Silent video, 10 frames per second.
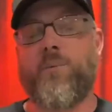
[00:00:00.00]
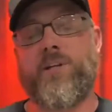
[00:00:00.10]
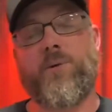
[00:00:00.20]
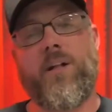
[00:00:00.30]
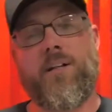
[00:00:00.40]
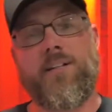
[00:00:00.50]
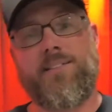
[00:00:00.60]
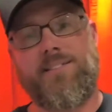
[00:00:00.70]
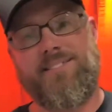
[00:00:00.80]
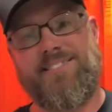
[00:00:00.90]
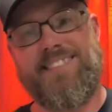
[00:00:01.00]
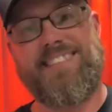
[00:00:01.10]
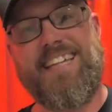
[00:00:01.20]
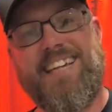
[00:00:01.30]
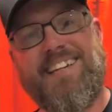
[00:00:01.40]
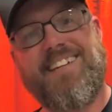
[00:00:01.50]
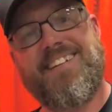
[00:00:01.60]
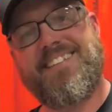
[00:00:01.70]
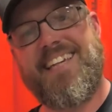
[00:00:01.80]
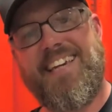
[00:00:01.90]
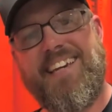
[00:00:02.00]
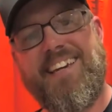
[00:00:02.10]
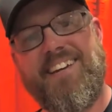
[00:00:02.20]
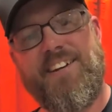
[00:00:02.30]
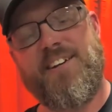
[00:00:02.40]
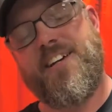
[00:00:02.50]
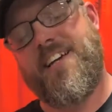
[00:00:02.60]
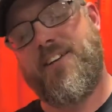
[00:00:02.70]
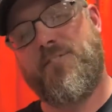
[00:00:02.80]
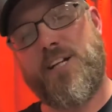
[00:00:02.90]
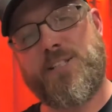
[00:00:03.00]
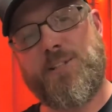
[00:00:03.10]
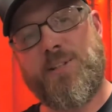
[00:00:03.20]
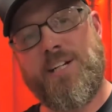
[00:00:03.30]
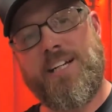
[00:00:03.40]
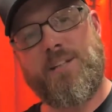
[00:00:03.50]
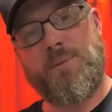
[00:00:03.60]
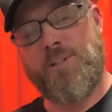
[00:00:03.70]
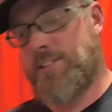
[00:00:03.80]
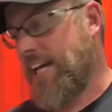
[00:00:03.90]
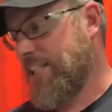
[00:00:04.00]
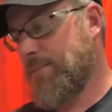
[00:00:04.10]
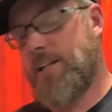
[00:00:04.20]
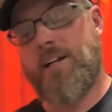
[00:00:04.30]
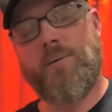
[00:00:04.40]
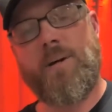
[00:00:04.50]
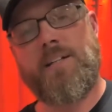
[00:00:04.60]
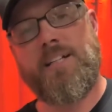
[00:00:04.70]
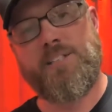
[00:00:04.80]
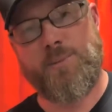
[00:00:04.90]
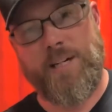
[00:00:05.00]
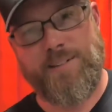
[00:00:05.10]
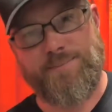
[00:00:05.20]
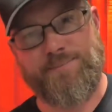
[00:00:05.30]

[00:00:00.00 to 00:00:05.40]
do all our stick, TIG, and flux core in the booth, gas metal arc welding as well.